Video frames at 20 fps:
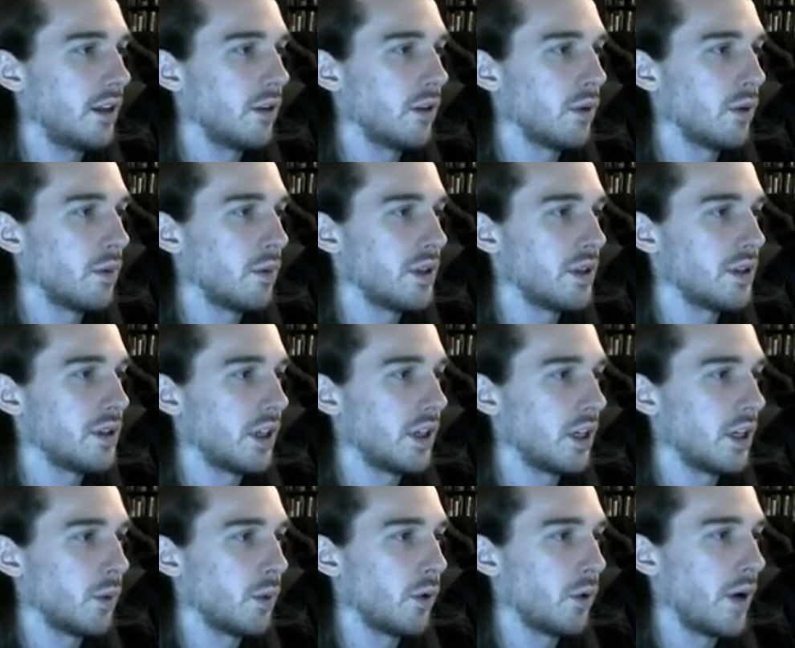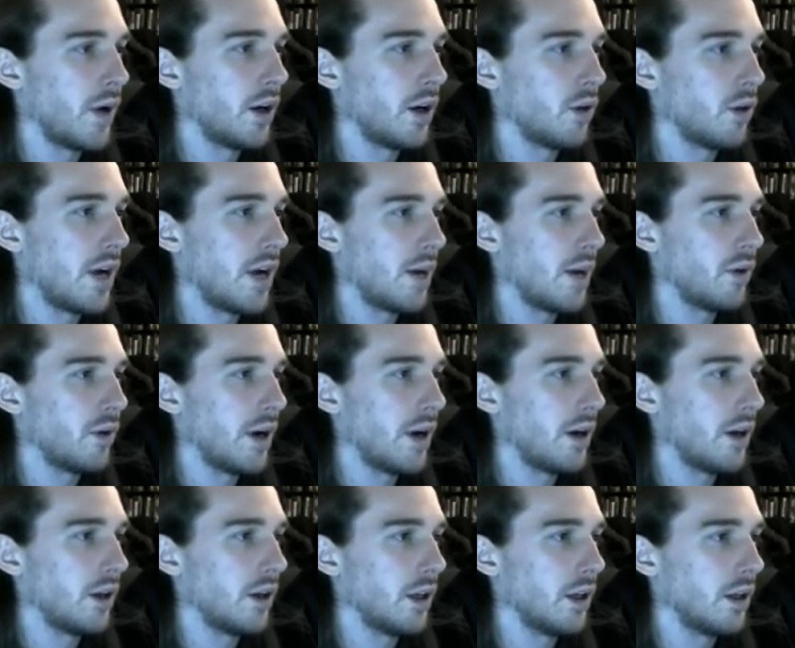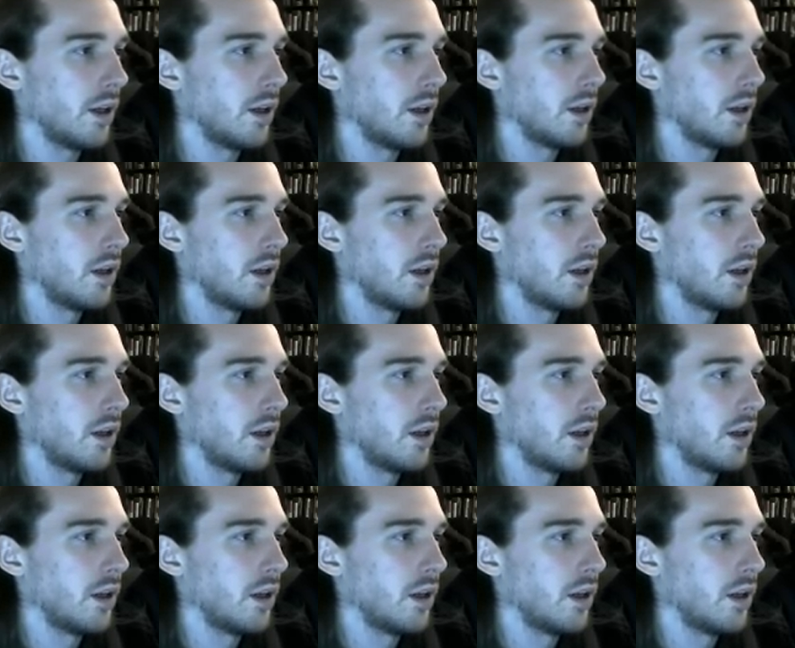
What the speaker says: the rim light's gonna come around and wrap around again.